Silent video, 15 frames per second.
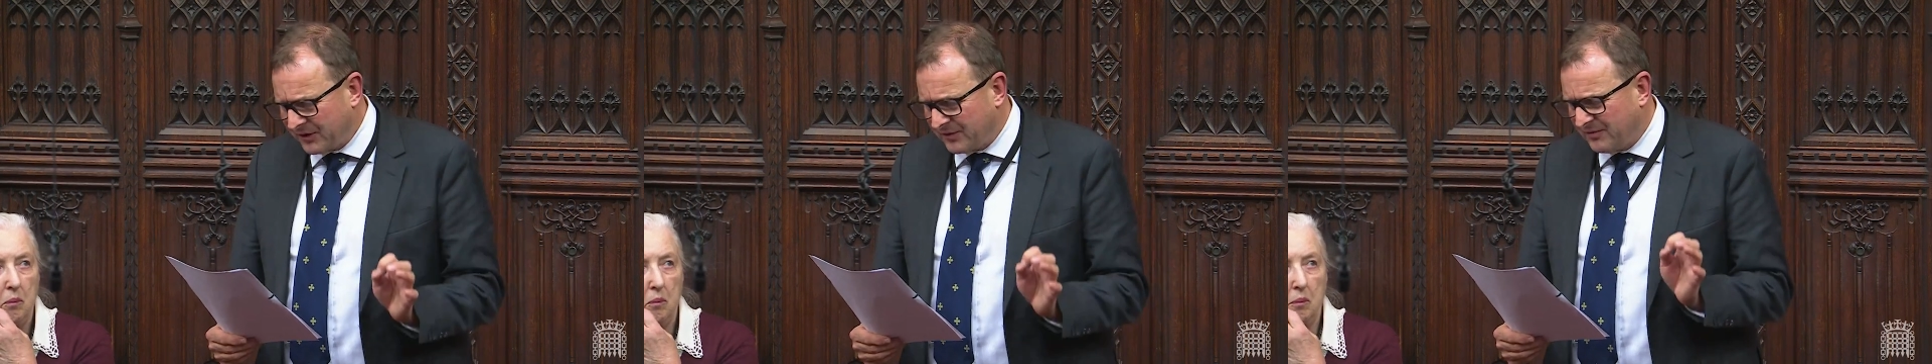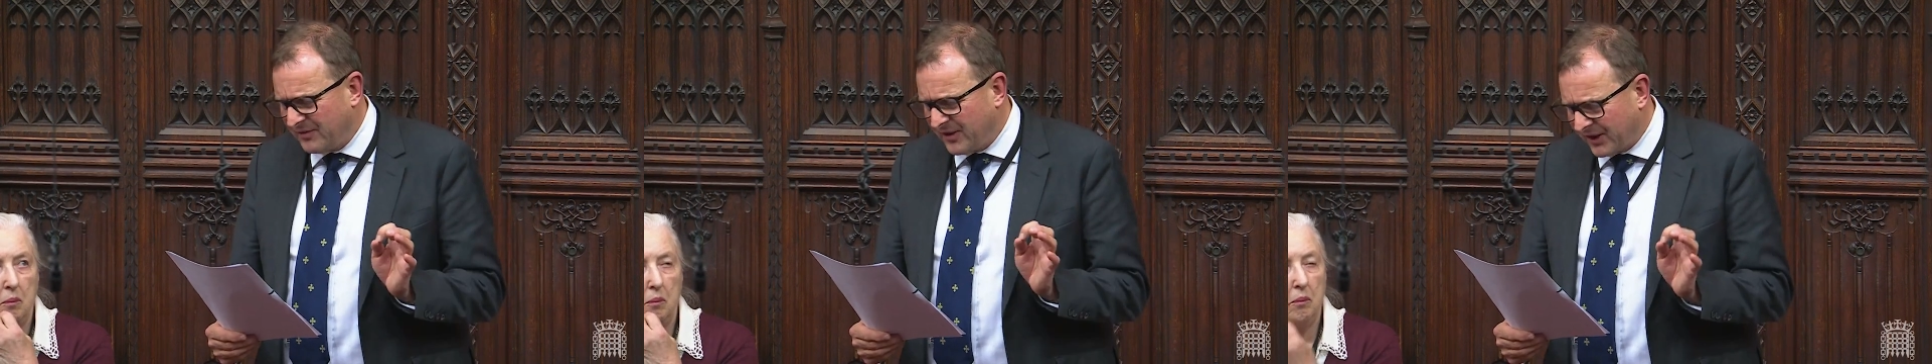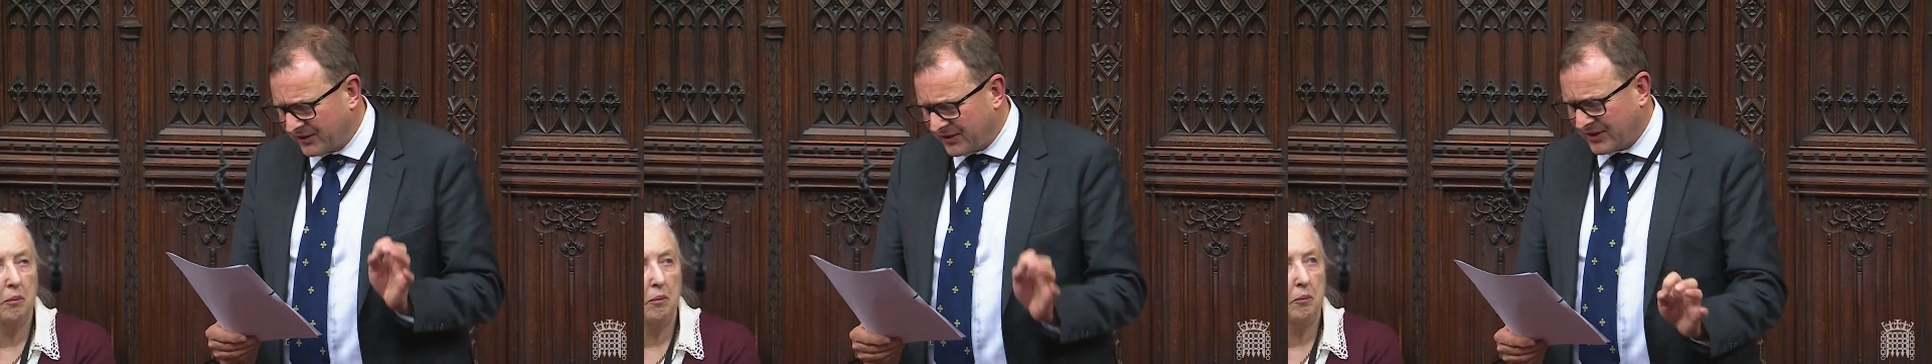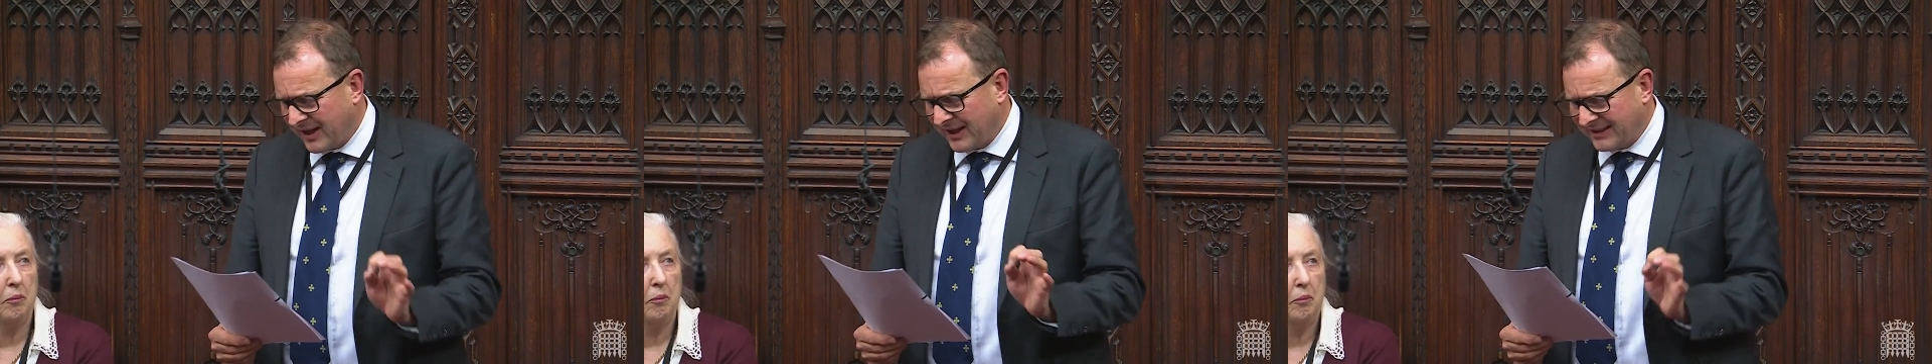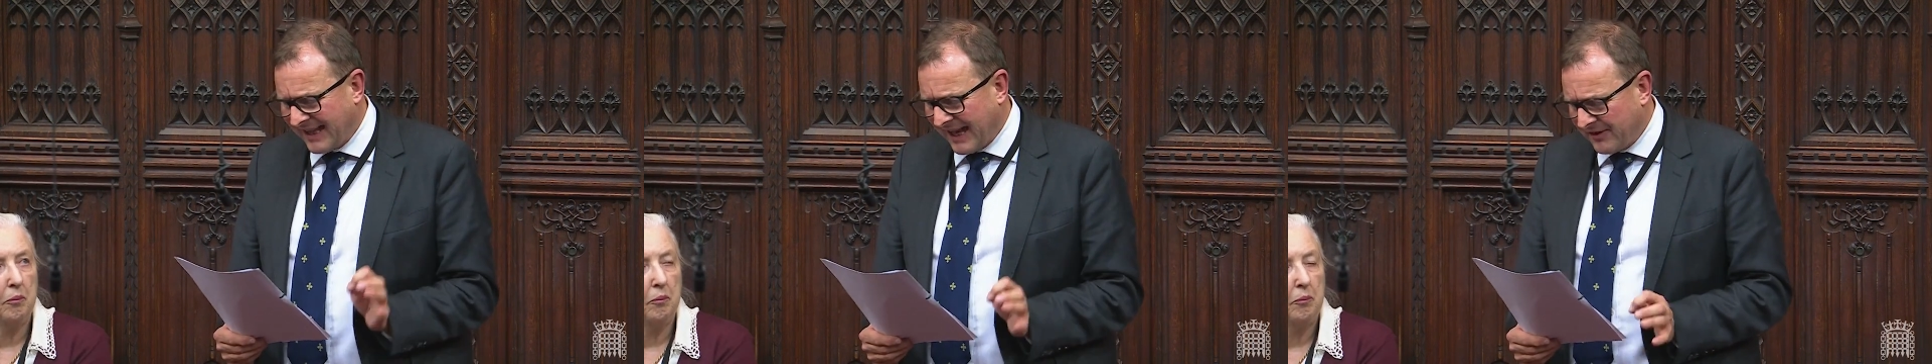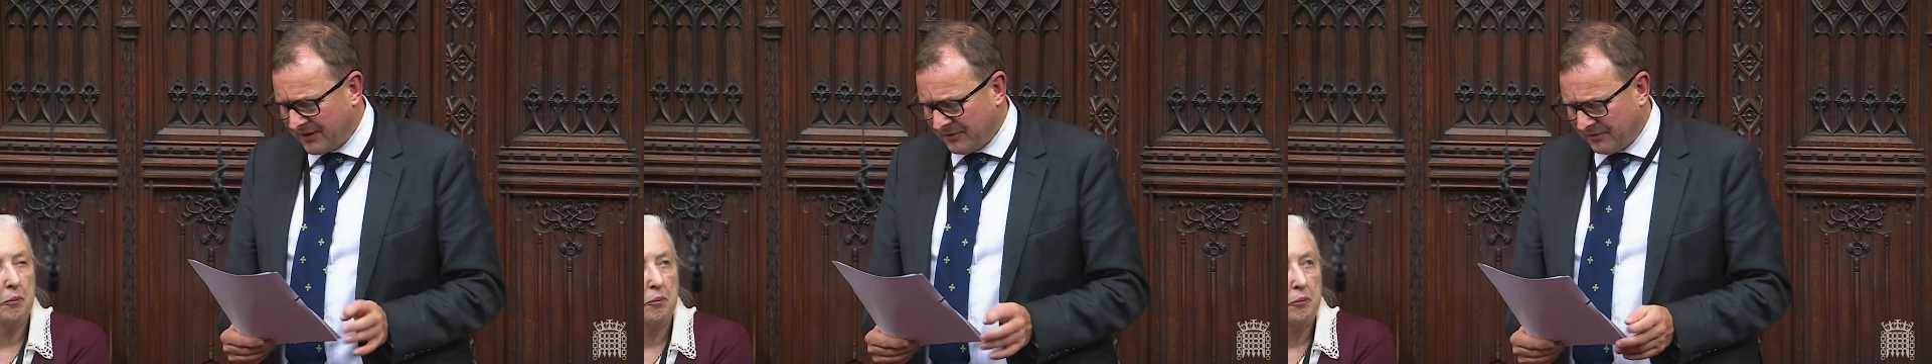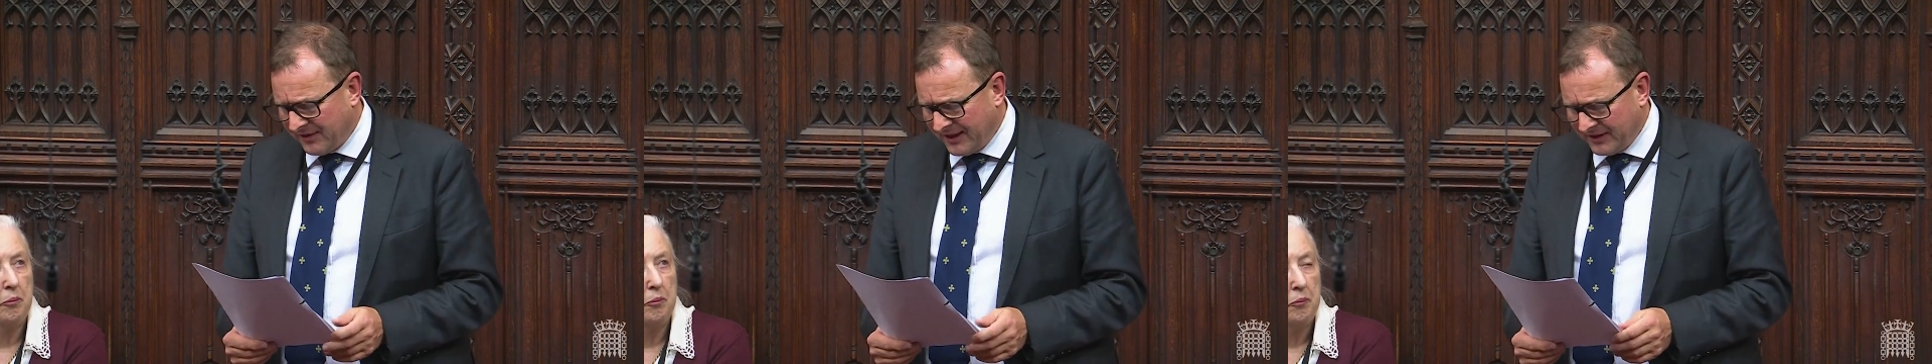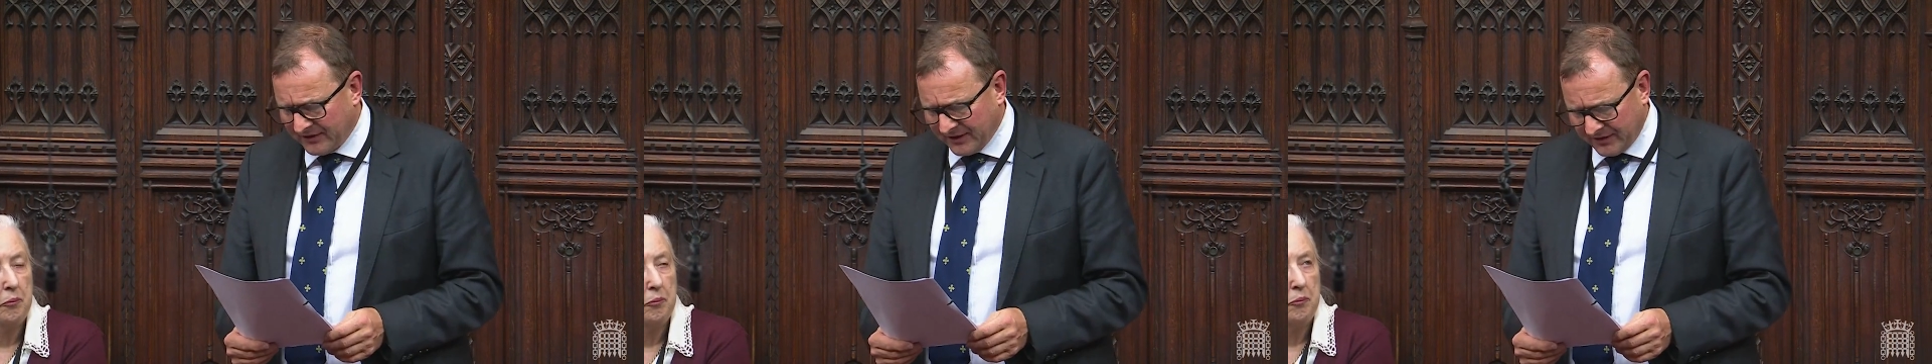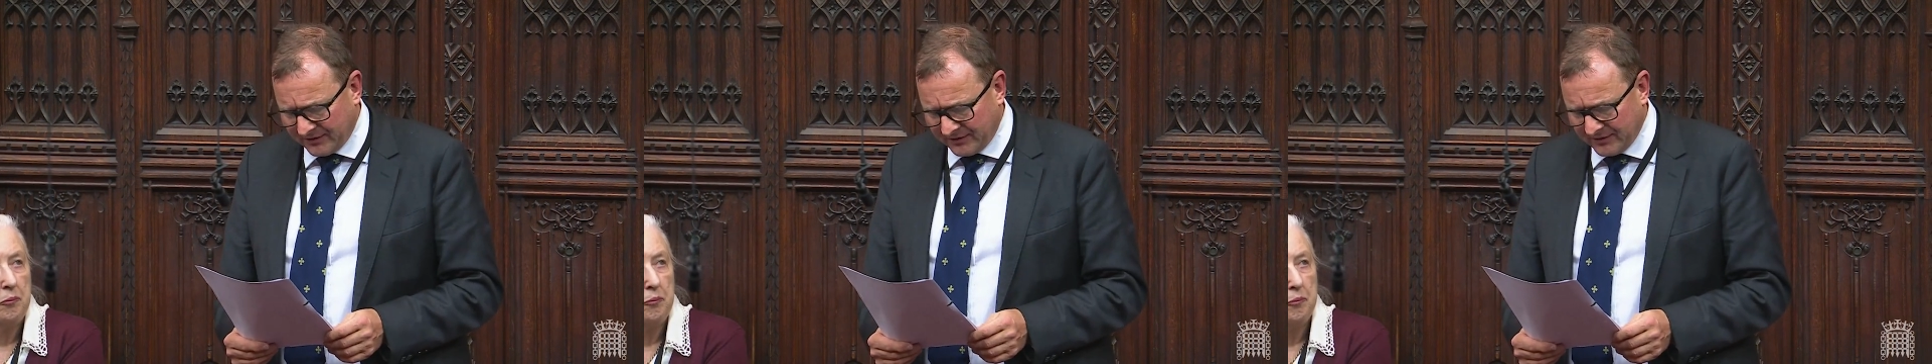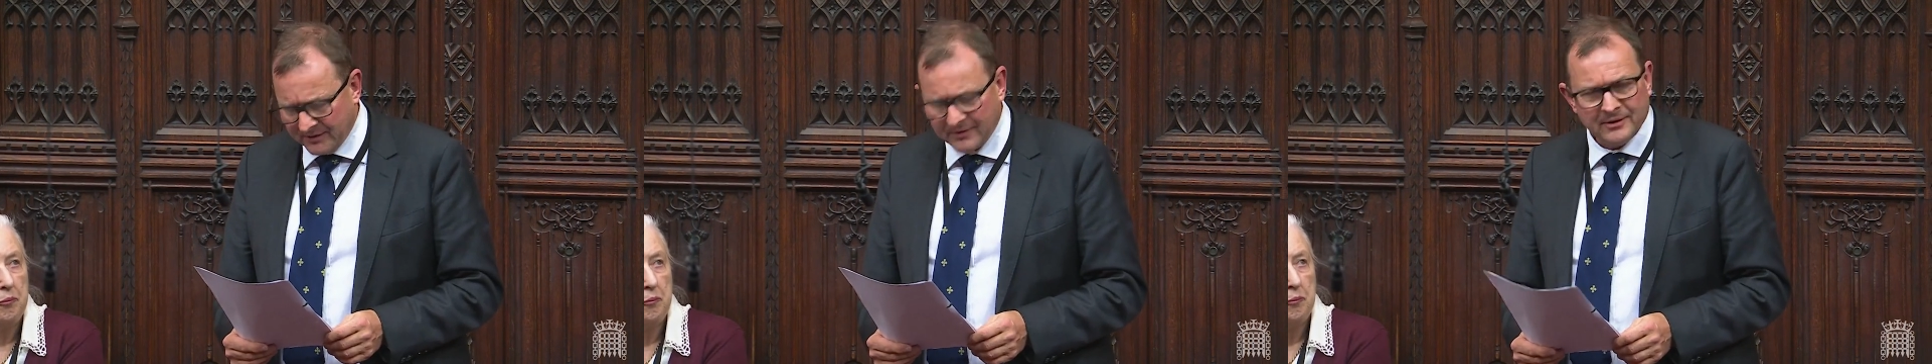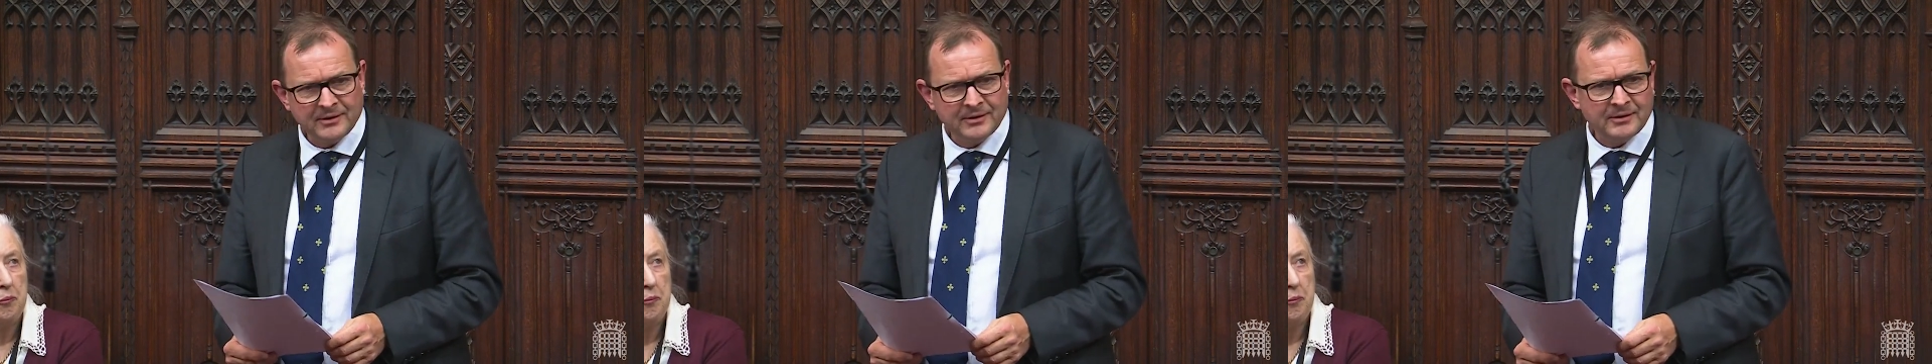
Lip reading: and most versatile land that feeds us.